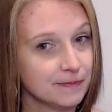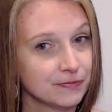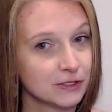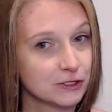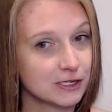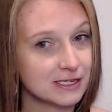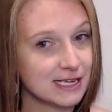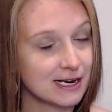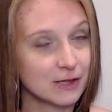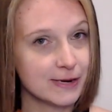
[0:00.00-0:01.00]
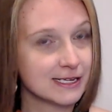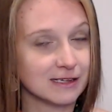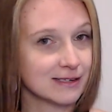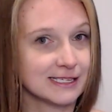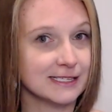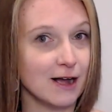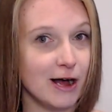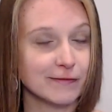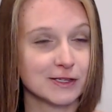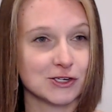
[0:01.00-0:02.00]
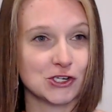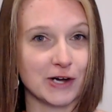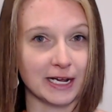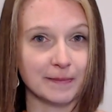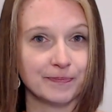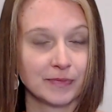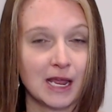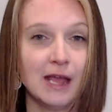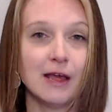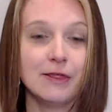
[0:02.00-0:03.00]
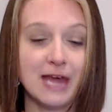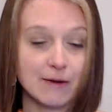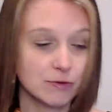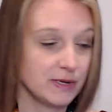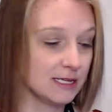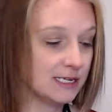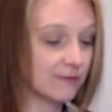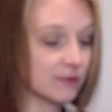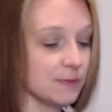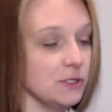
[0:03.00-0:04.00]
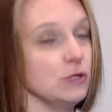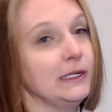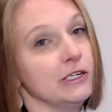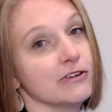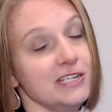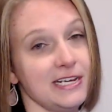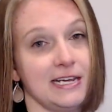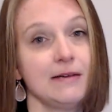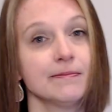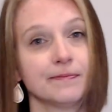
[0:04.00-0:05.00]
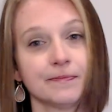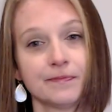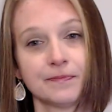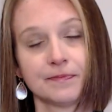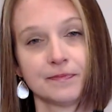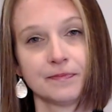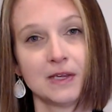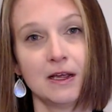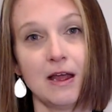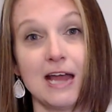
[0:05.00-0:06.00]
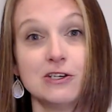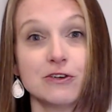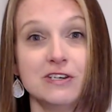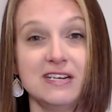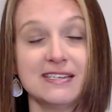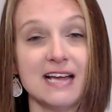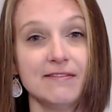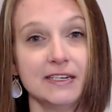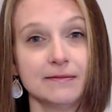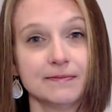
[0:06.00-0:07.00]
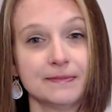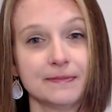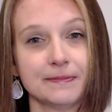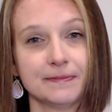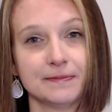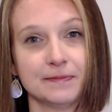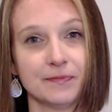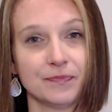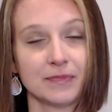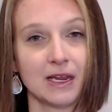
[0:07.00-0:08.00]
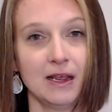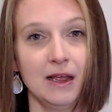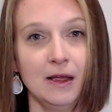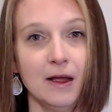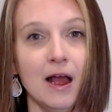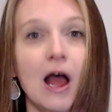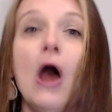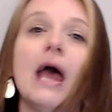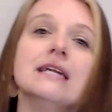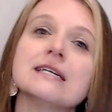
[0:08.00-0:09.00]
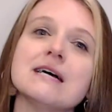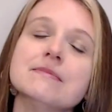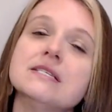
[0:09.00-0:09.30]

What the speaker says: just out of the way, as long as it's off the string. That will be the difference between your D and your D7. And it comes